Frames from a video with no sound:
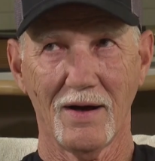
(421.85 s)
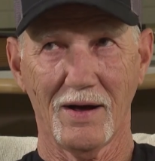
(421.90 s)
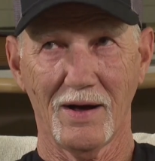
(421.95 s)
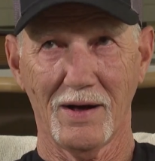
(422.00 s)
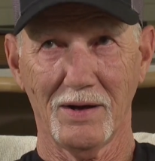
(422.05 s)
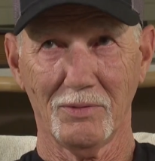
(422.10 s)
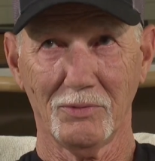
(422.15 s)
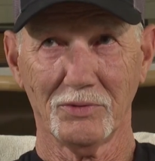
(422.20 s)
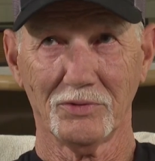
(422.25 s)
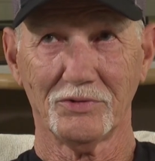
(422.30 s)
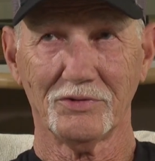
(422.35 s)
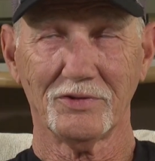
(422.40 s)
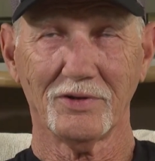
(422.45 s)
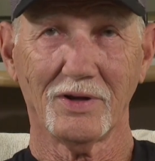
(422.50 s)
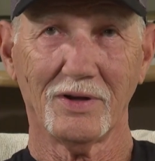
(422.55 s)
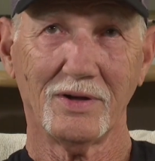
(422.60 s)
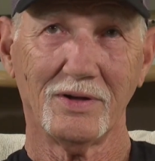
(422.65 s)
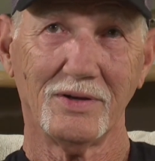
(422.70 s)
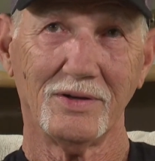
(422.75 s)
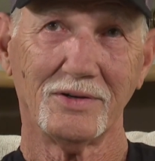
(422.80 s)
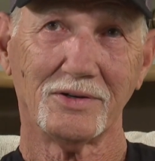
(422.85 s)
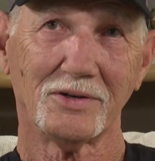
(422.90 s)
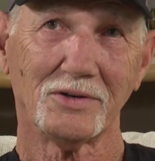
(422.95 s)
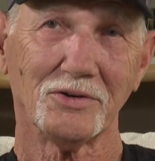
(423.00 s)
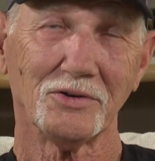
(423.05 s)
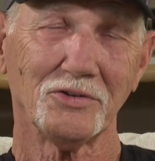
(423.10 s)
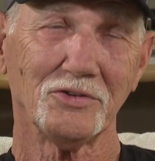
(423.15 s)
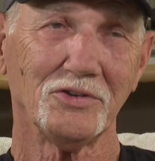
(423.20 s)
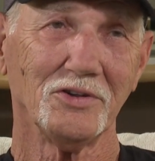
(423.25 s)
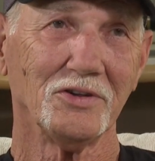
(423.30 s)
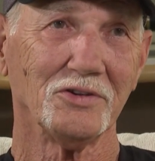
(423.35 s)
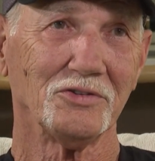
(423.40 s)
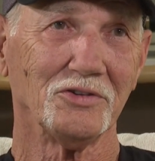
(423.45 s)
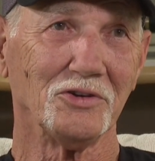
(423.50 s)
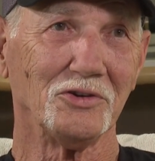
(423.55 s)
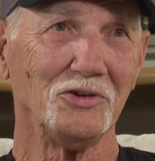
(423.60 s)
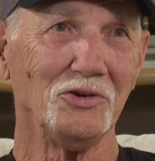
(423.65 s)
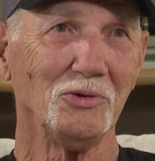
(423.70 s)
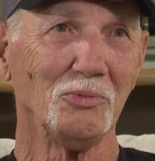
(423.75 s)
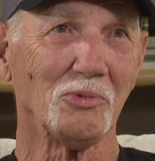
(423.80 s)
I would say her sense
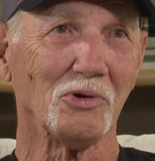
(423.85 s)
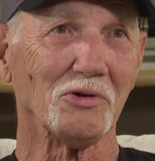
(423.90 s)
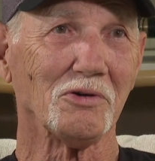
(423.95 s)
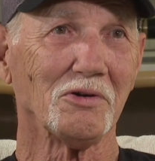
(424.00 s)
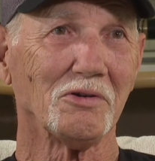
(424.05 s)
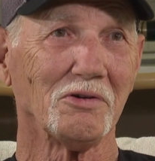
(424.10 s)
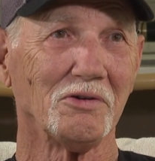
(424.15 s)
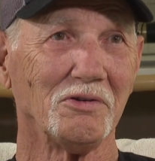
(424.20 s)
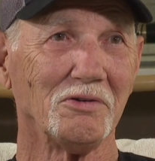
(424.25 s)
of humor